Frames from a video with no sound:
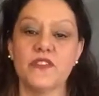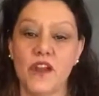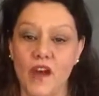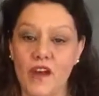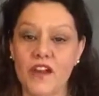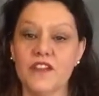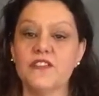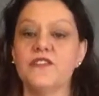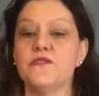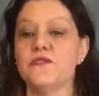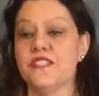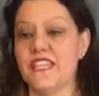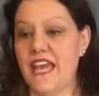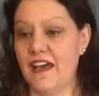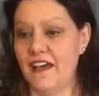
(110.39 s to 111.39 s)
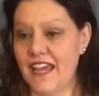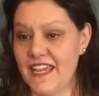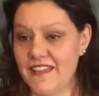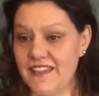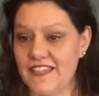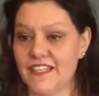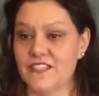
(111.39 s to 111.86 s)
gone to
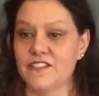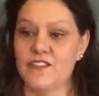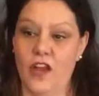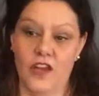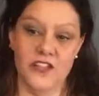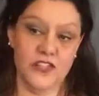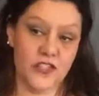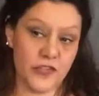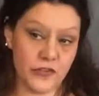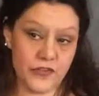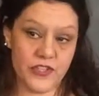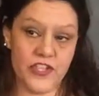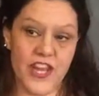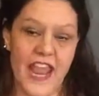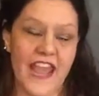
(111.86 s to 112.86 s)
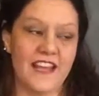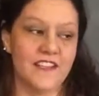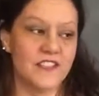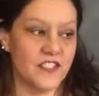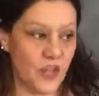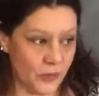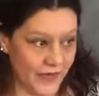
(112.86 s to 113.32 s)
seattleatheist.church
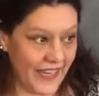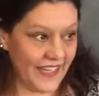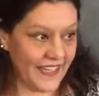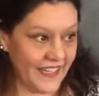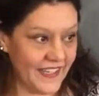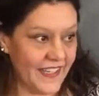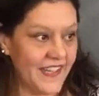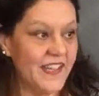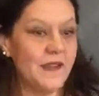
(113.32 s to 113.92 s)
and donated.